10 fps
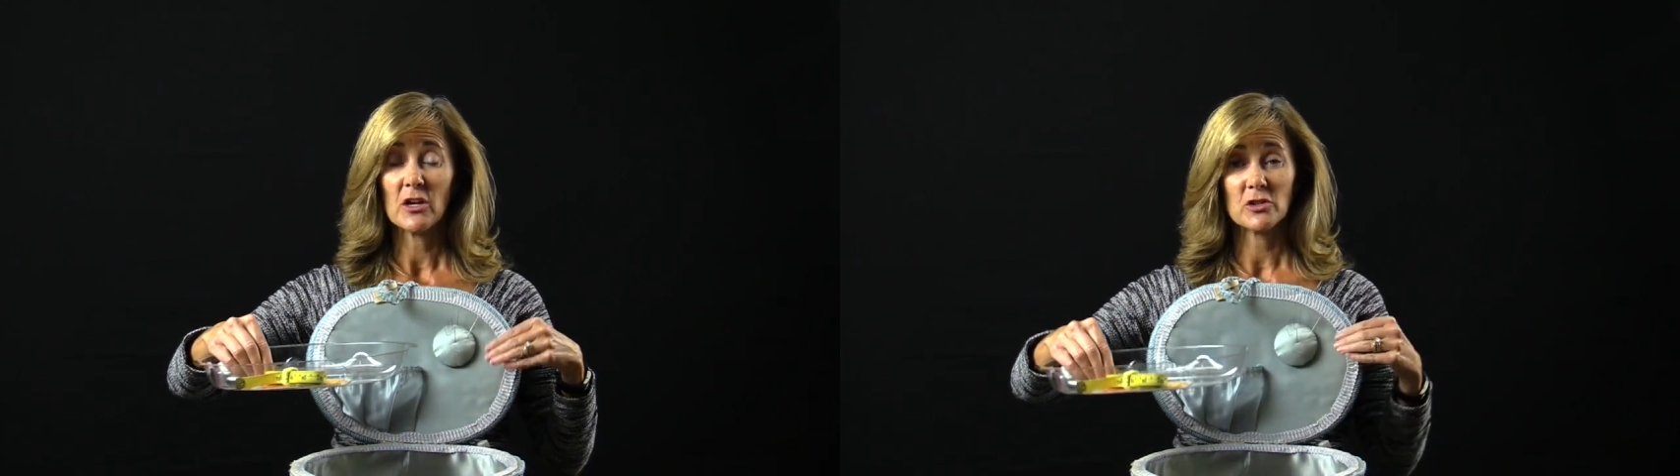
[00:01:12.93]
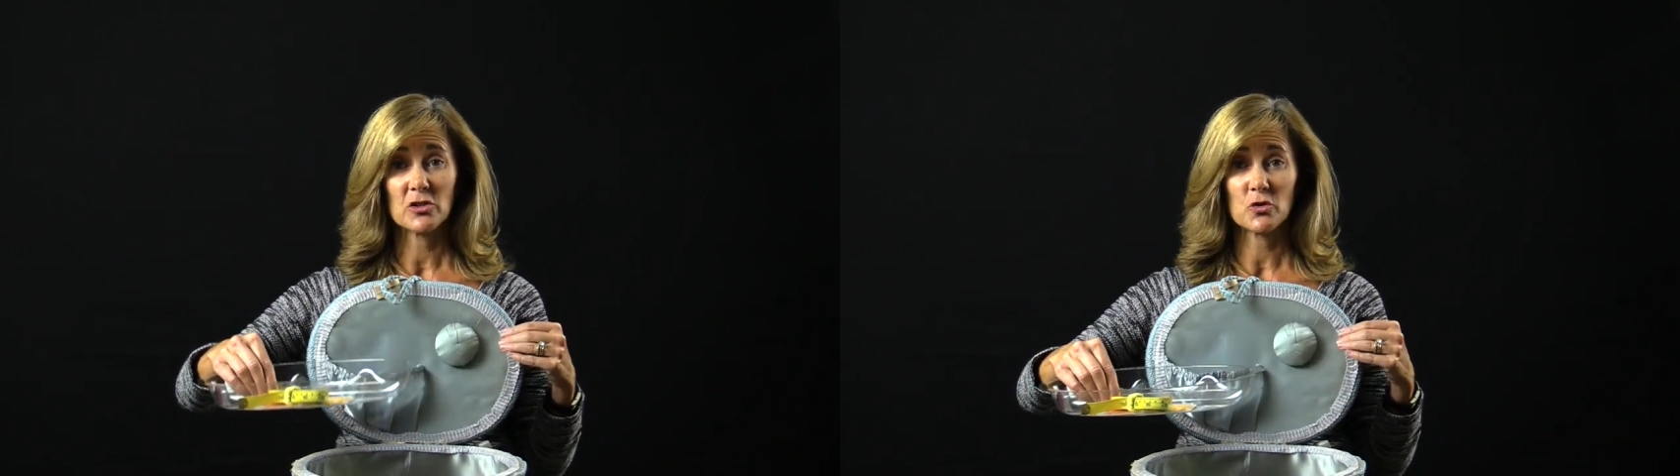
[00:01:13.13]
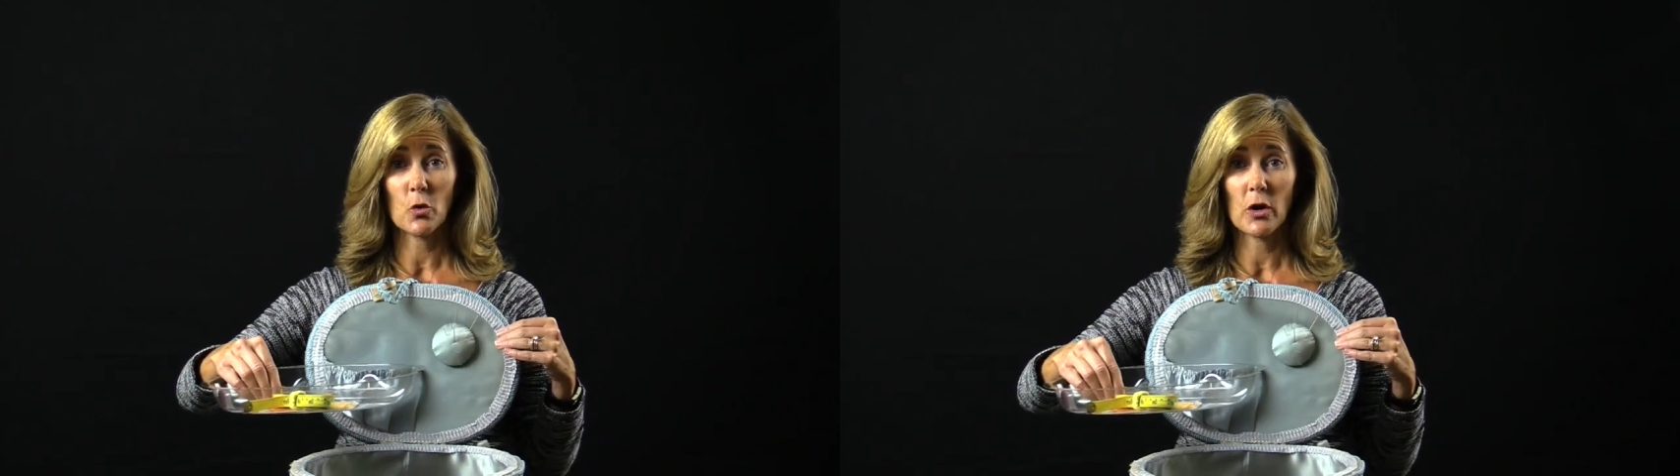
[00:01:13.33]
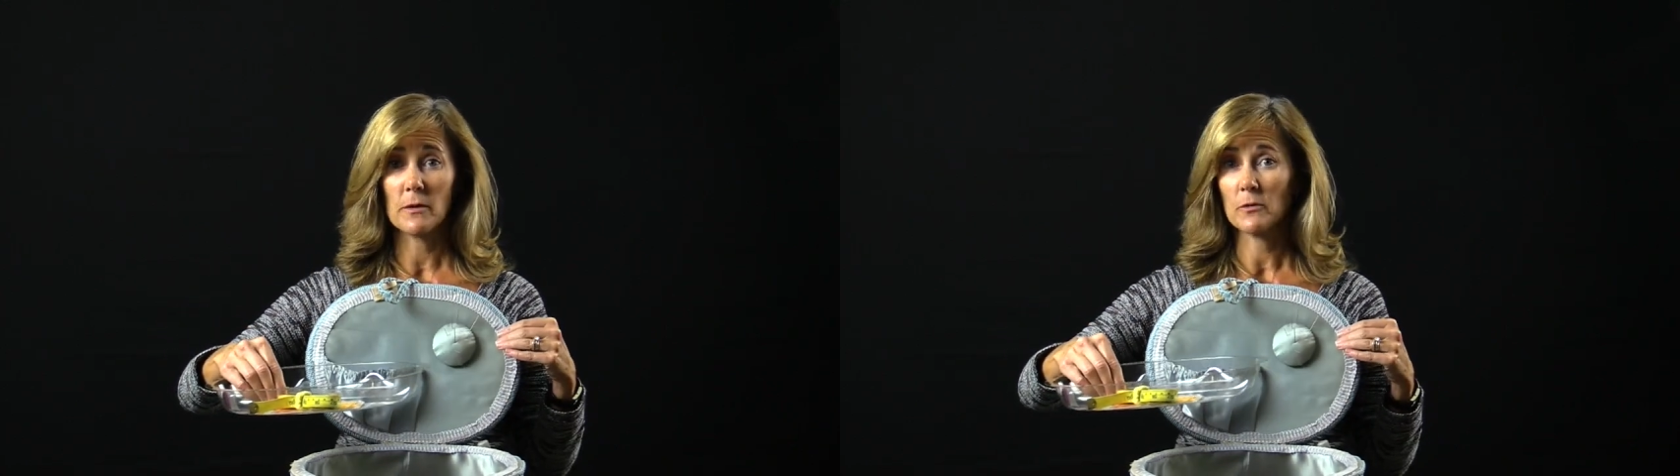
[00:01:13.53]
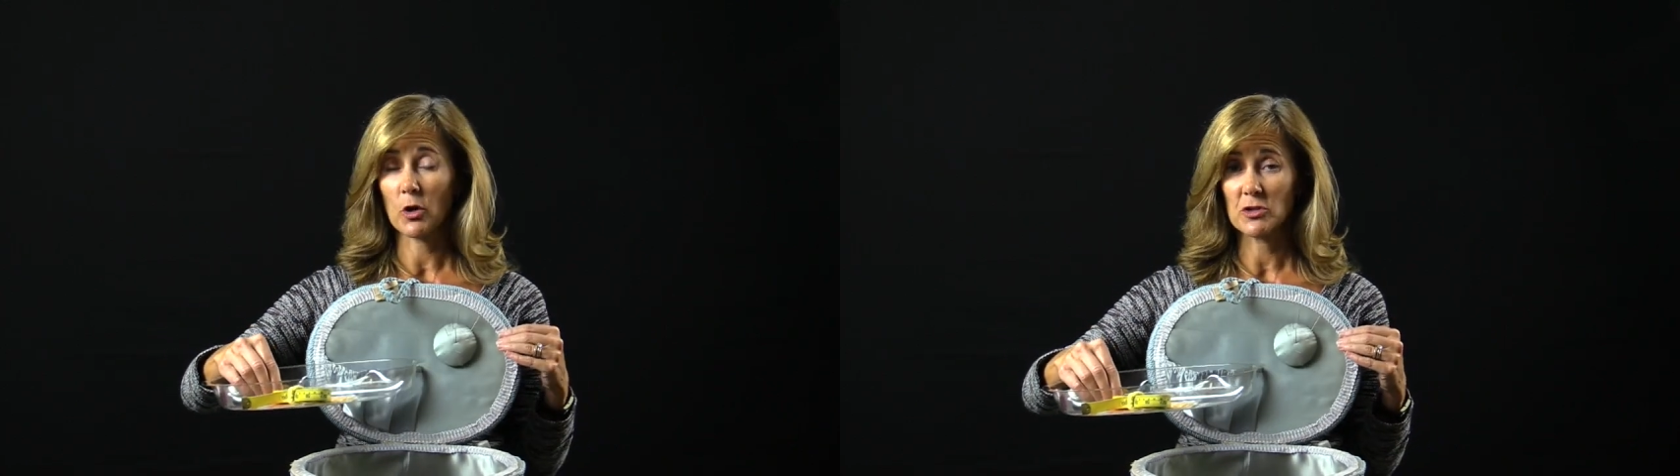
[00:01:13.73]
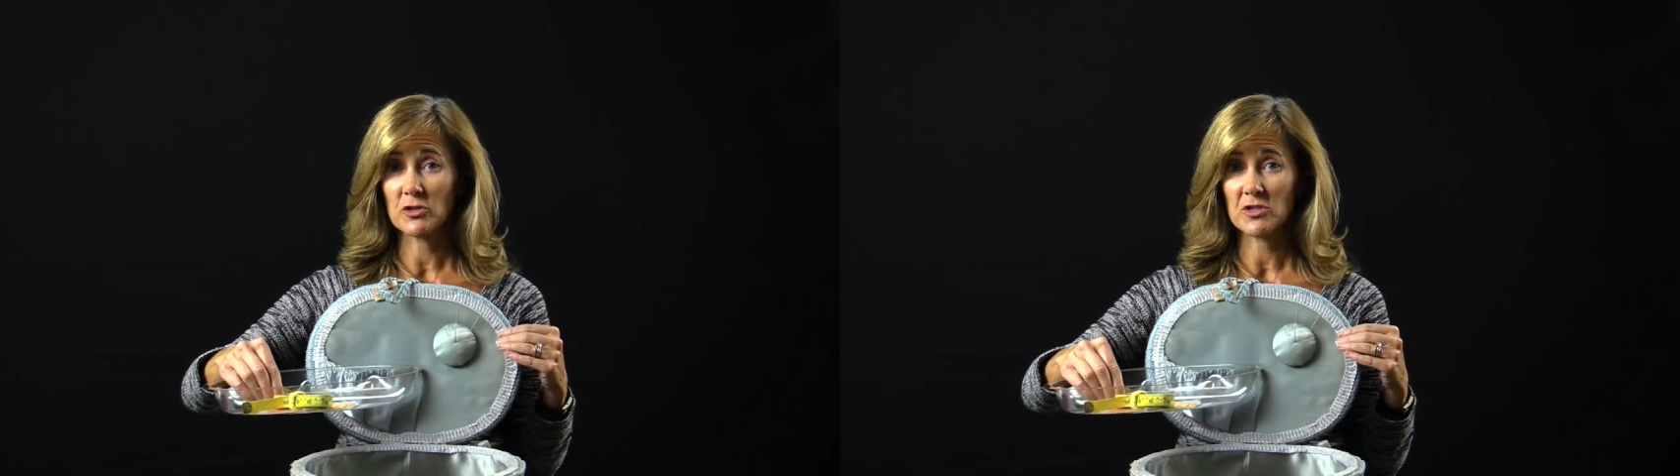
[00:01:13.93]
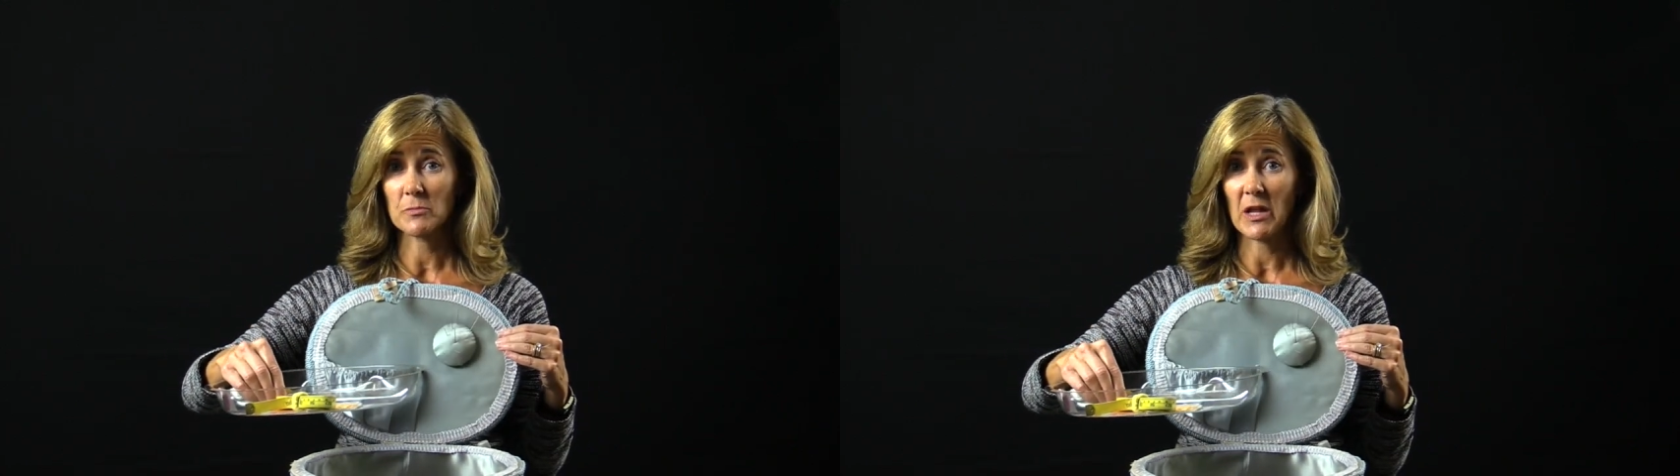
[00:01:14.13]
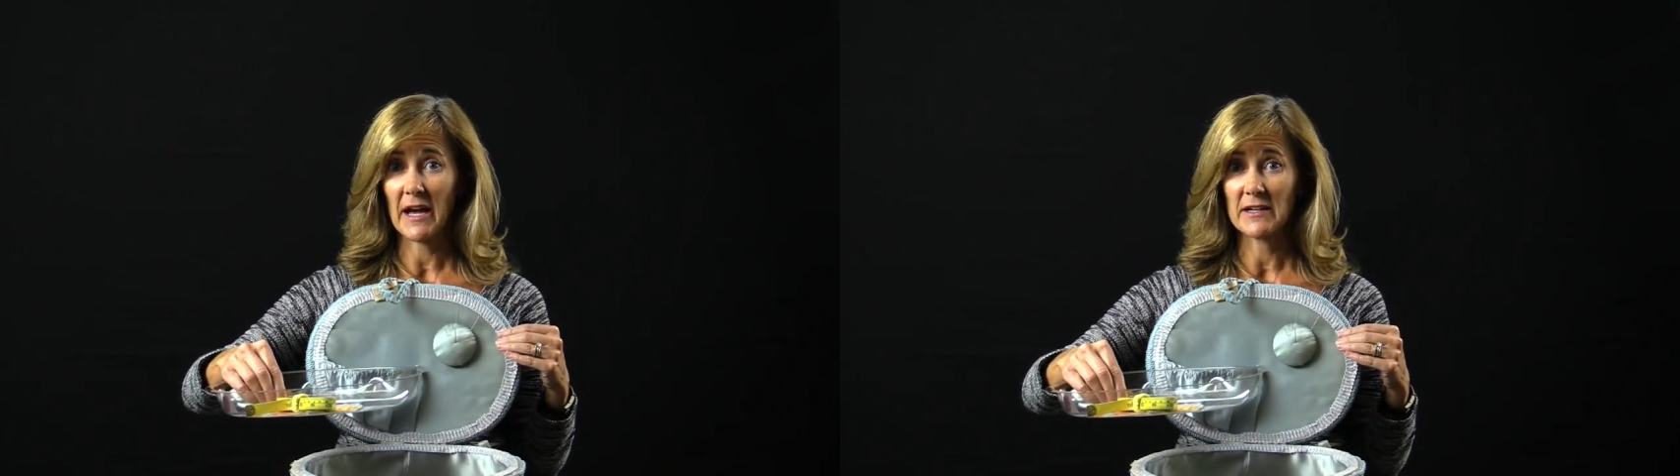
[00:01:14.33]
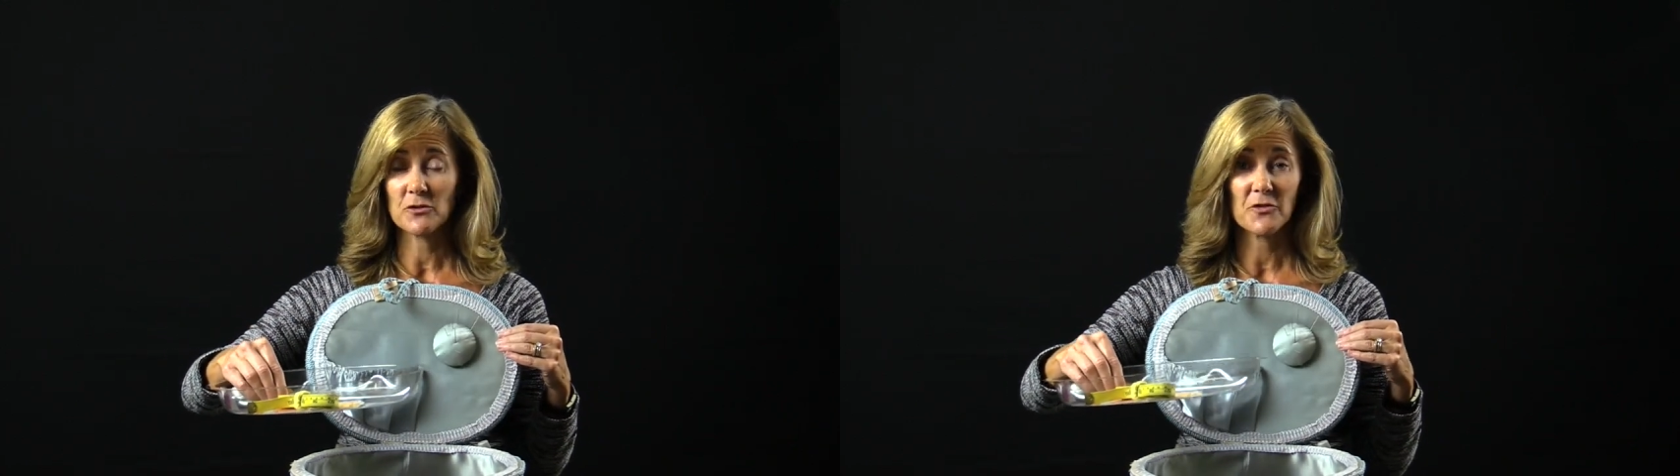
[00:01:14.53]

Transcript: to store larger supplies